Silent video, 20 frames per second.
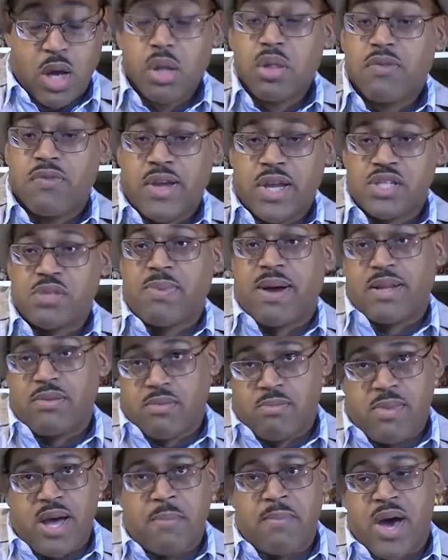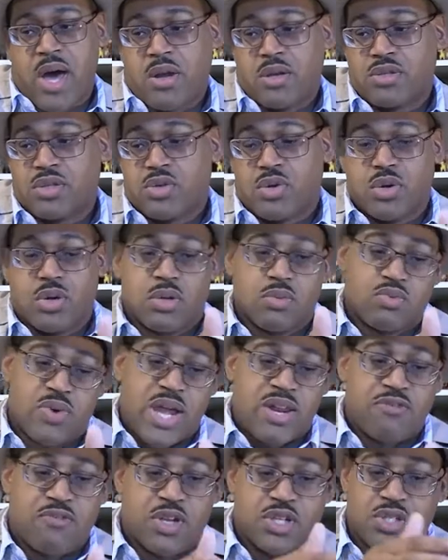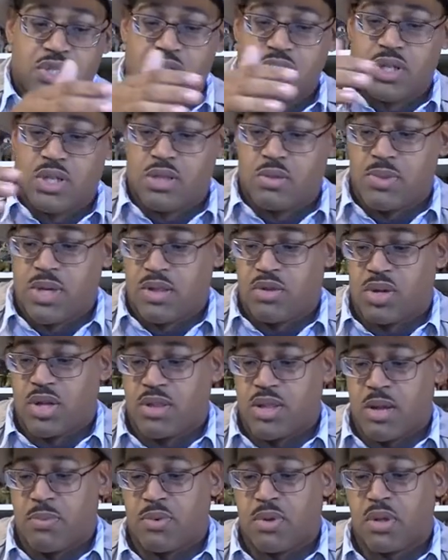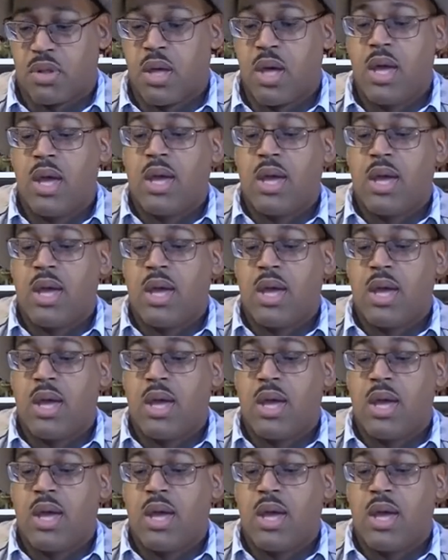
fish in my, my models, or ratfish in some other examples.